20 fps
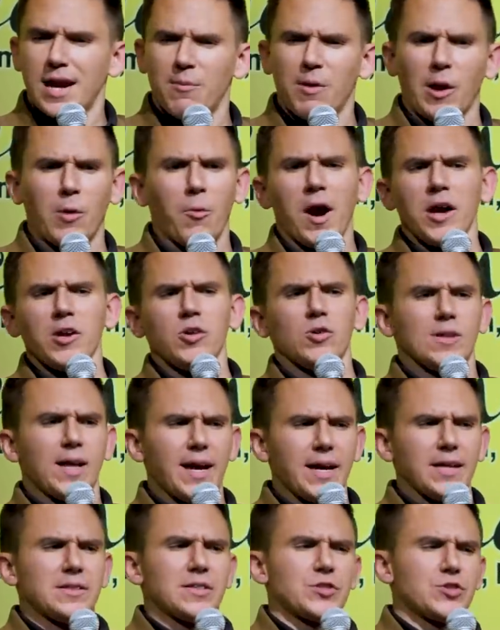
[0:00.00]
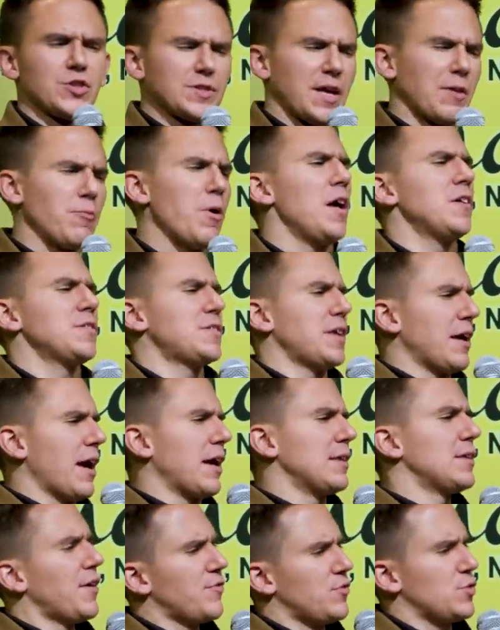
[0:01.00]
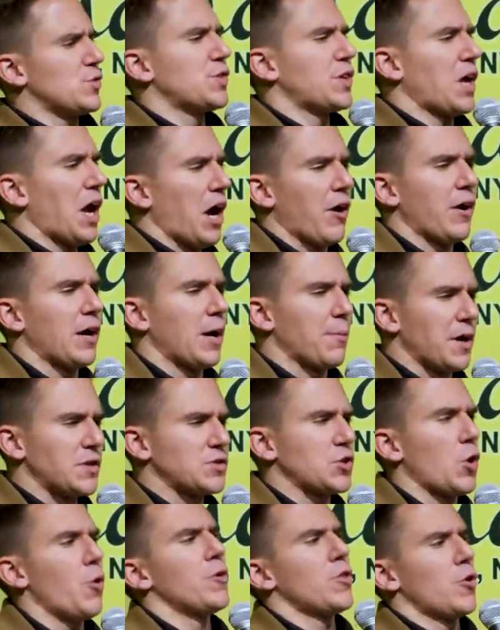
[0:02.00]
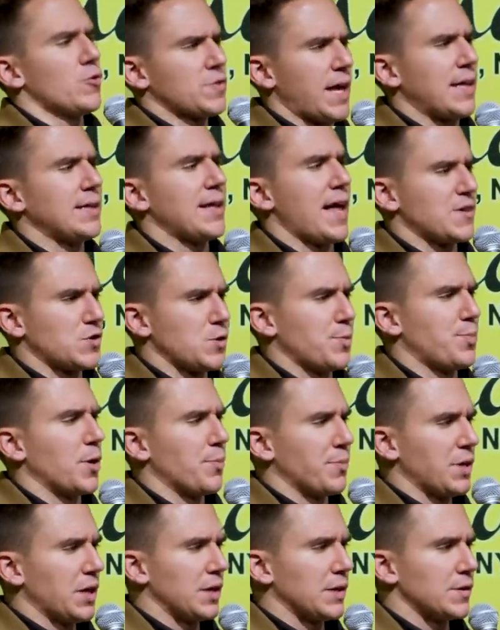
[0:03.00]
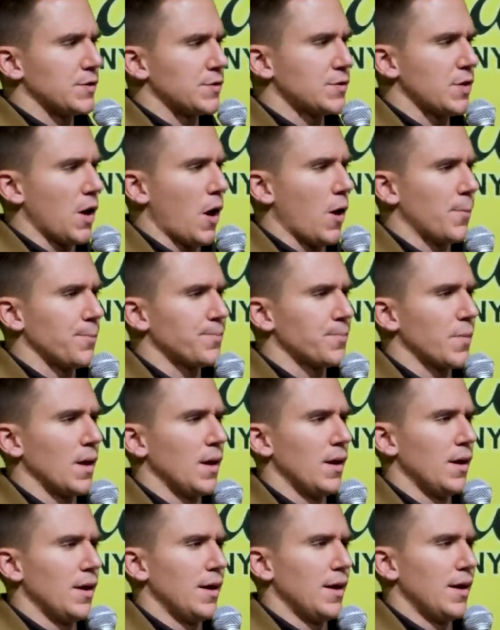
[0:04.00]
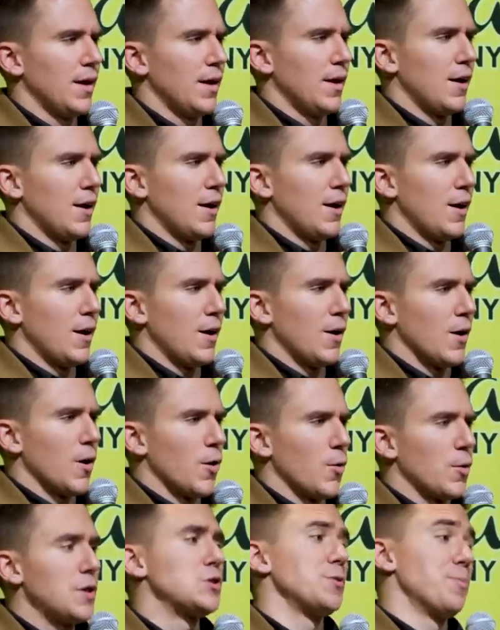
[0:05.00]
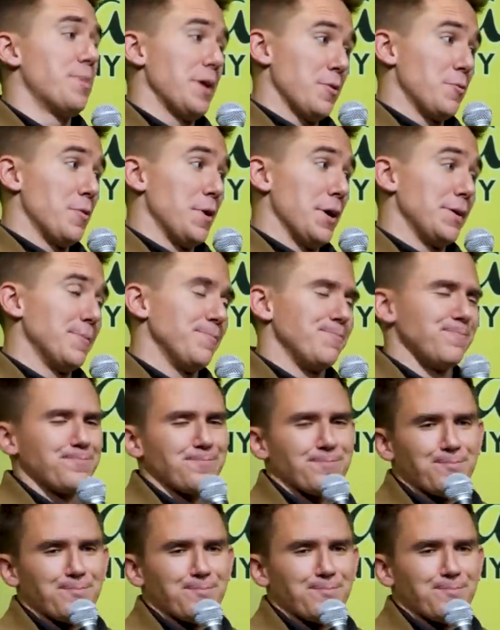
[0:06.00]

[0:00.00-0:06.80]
I'm like, why are you like this? She's like, well, saying I love you is scary. I'm like, so are those headlocks you put me in. So we should pick one.